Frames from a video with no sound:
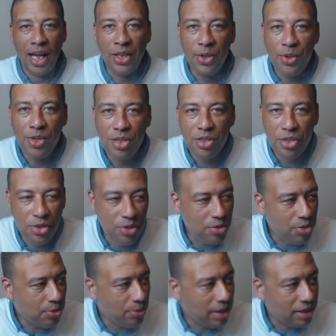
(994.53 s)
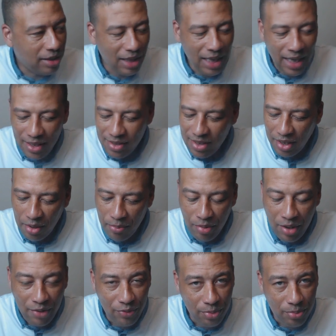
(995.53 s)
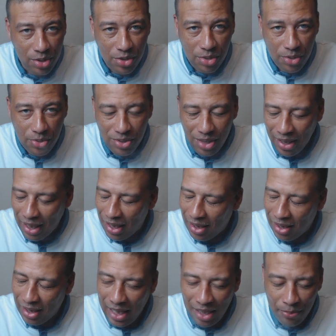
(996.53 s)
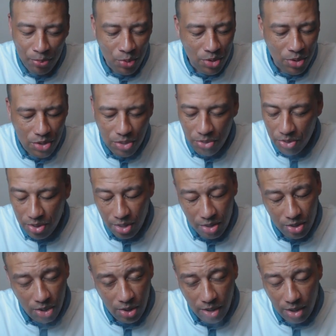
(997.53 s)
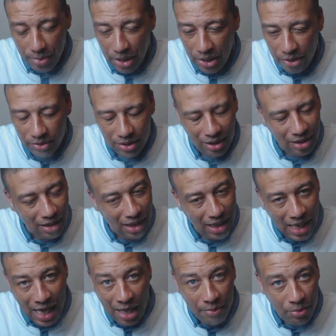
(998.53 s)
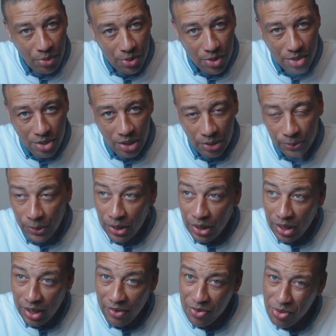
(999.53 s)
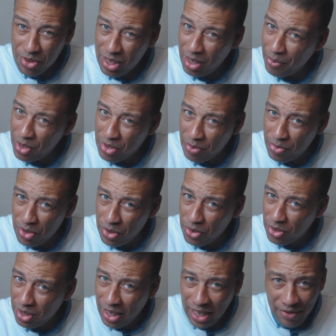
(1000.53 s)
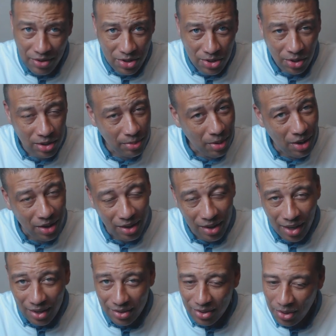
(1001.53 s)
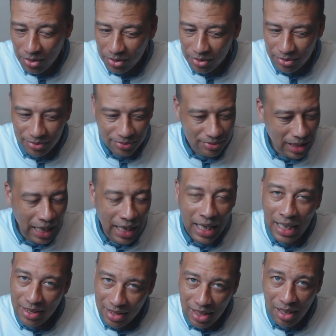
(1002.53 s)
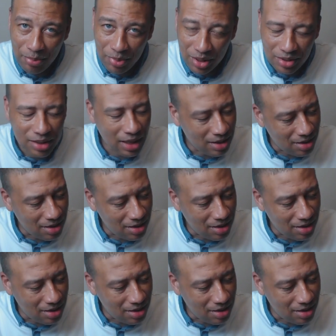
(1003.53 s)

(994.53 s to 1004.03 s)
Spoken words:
I know this is juice week. I had to take a break from the juice. I got a lot more juice to talk about, a lot more. So if you sent me some juice and I haven't talked about it yet, it's coming.